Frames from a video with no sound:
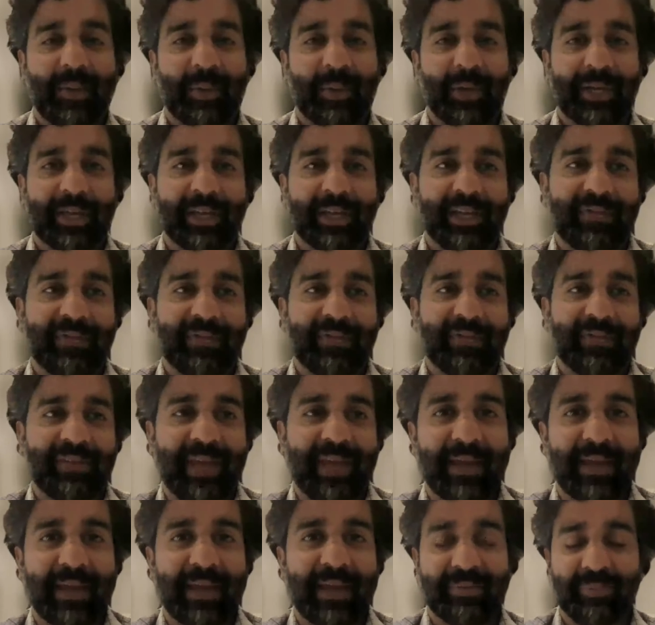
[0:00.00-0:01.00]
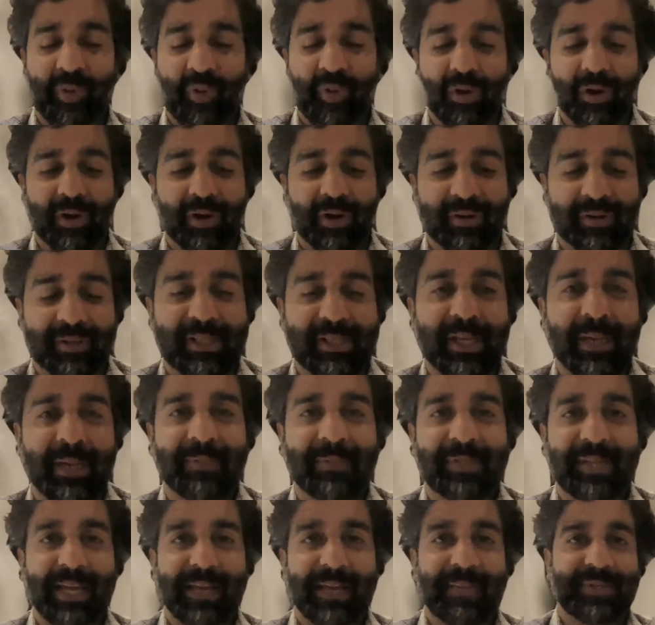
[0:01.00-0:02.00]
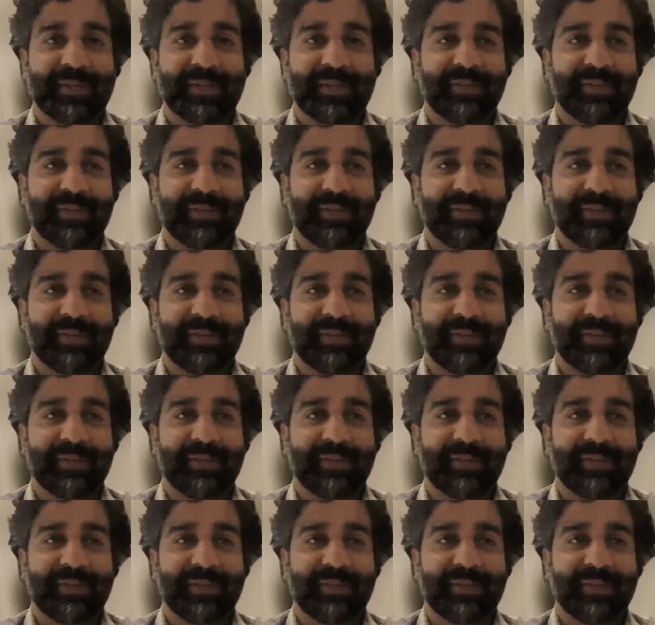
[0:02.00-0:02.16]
we could even add in more subtypes of